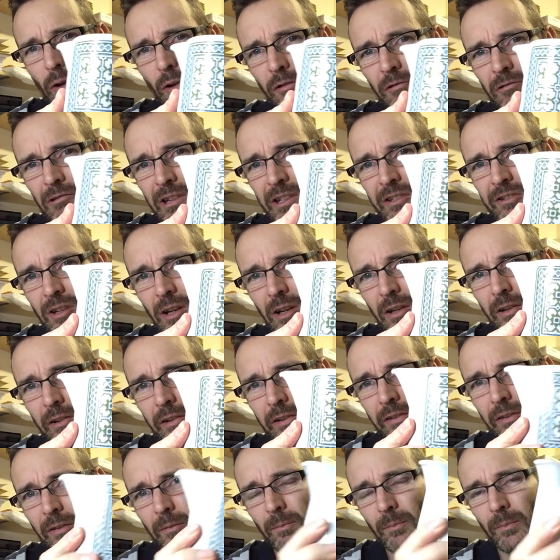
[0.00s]
got 3
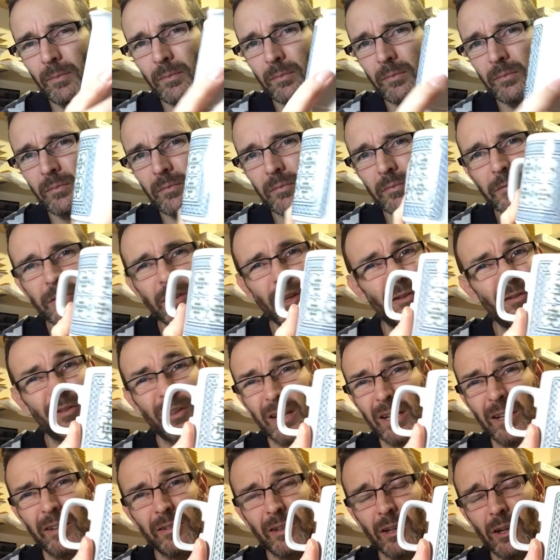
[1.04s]
jugs. Don't
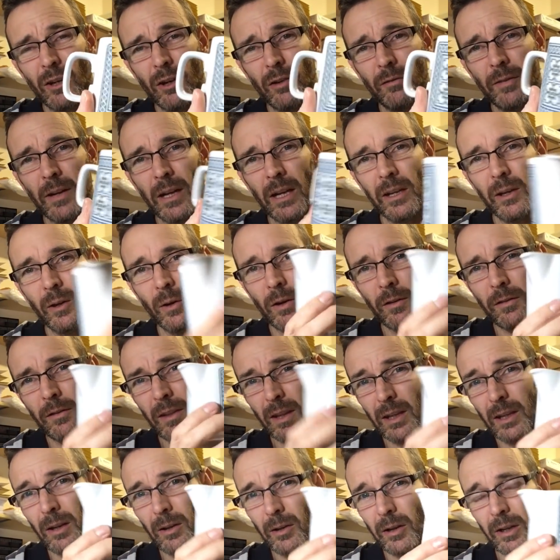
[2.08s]
think there's a lot of value. I
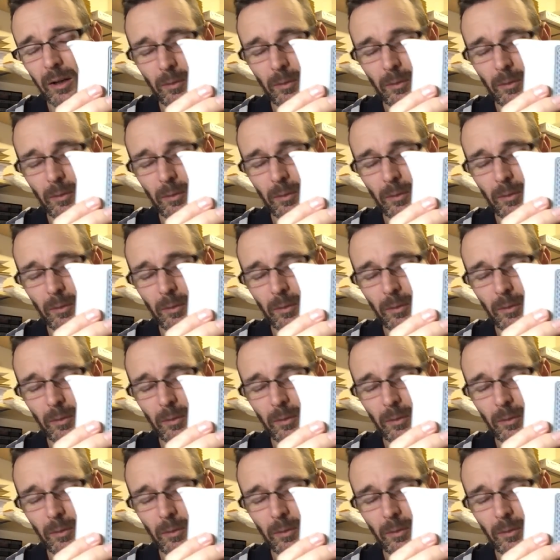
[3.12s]
think I'm